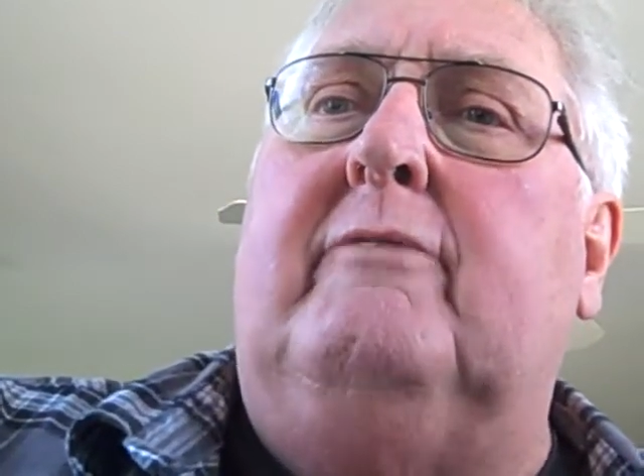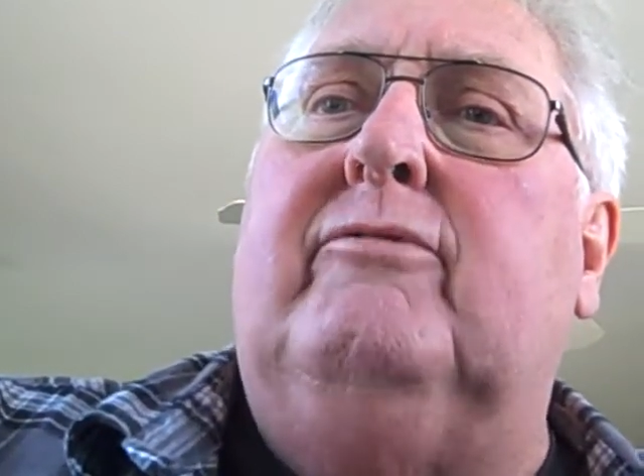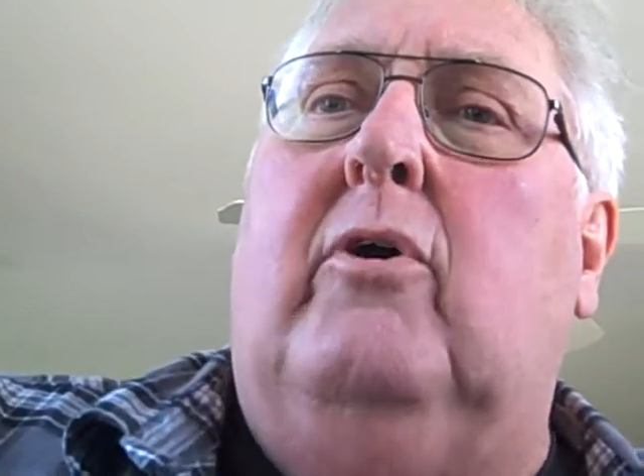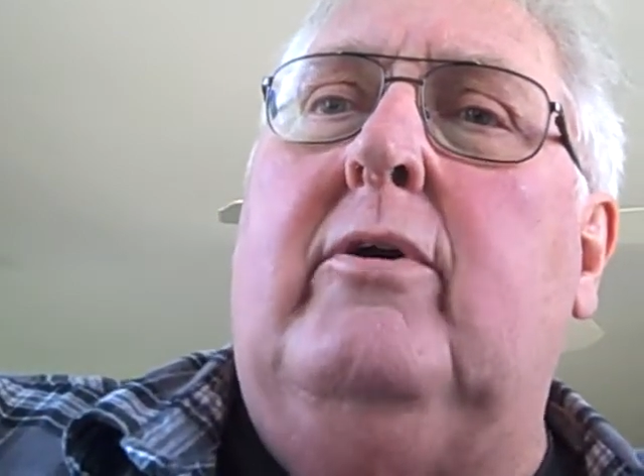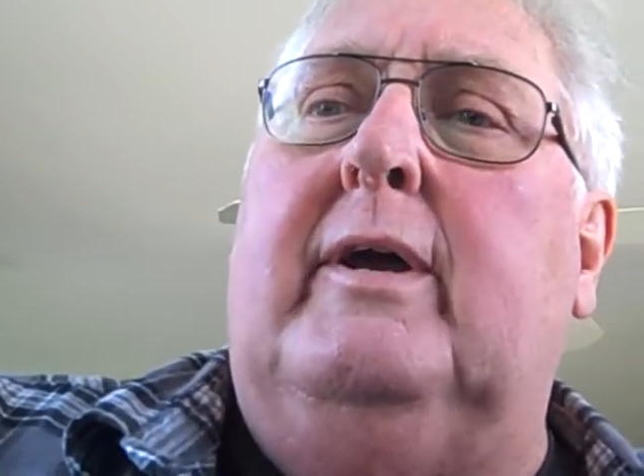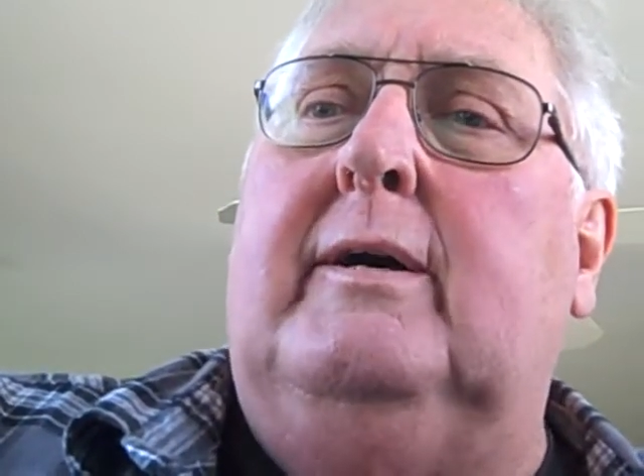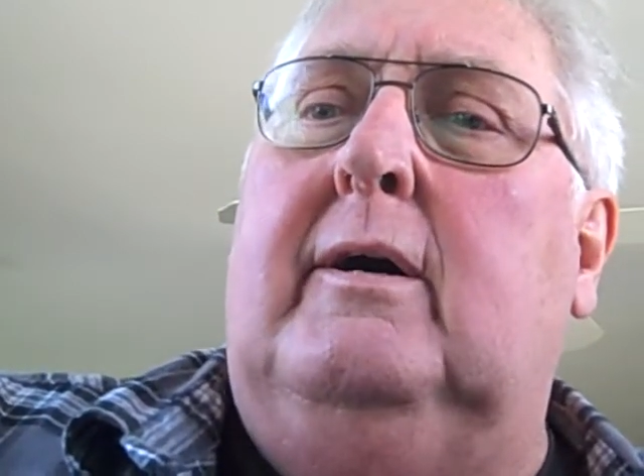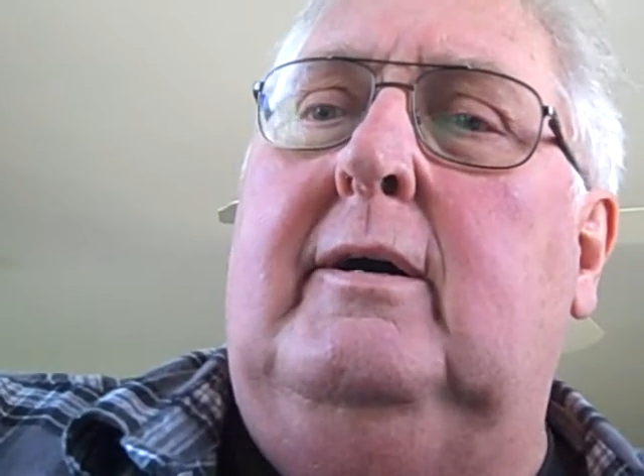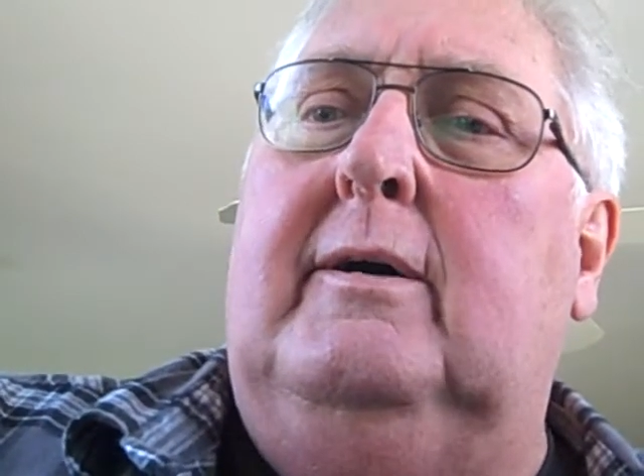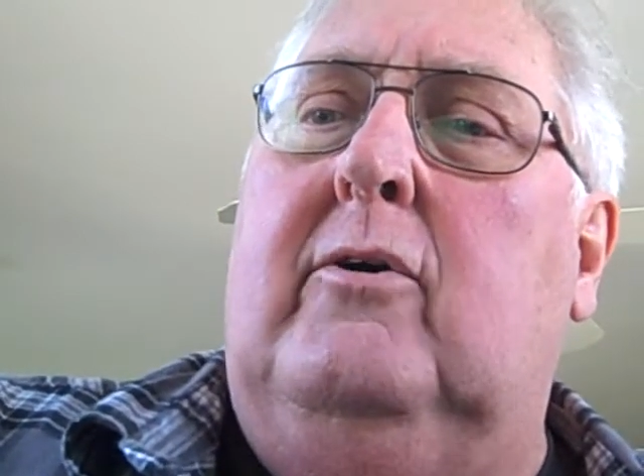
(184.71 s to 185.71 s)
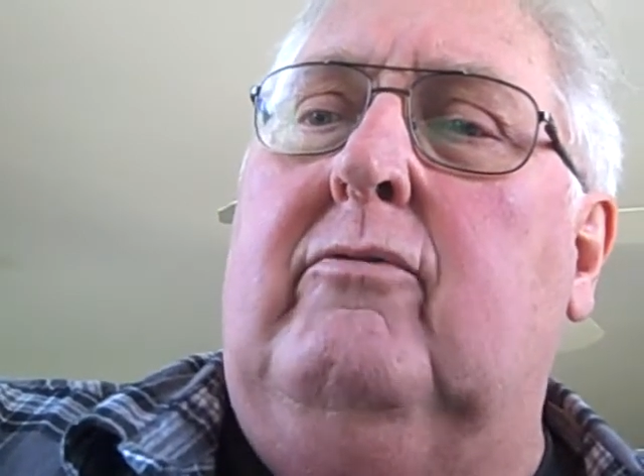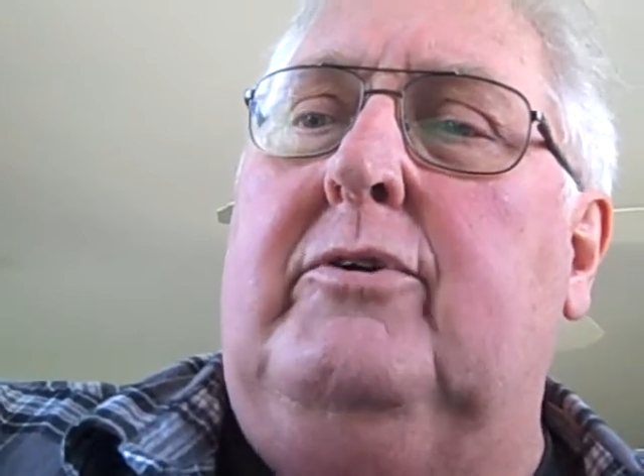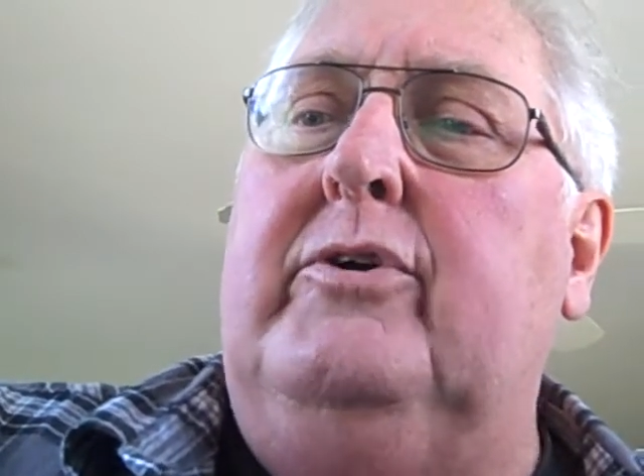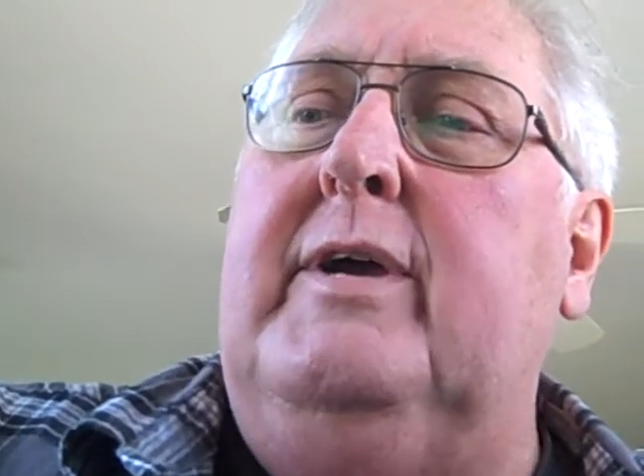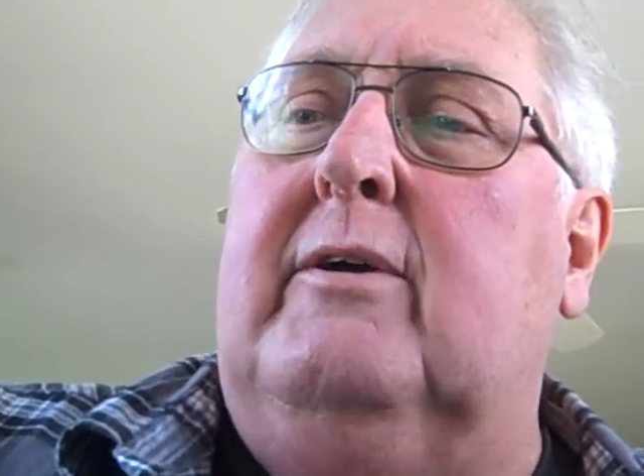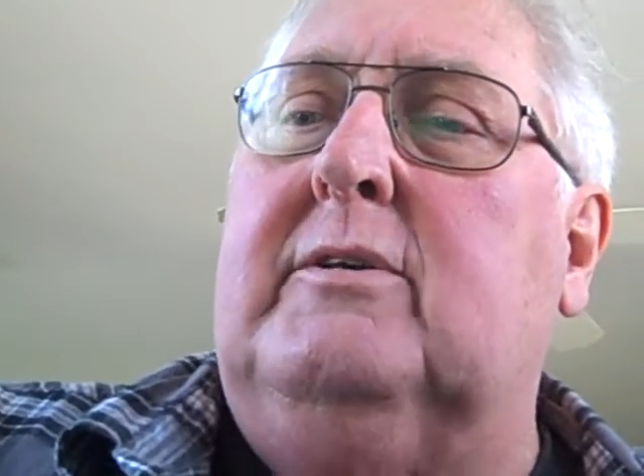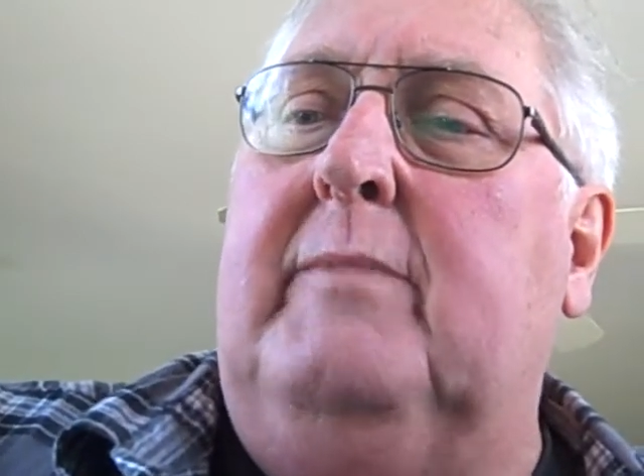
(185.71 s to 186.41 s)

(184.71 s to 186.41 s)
Florida over New Year's,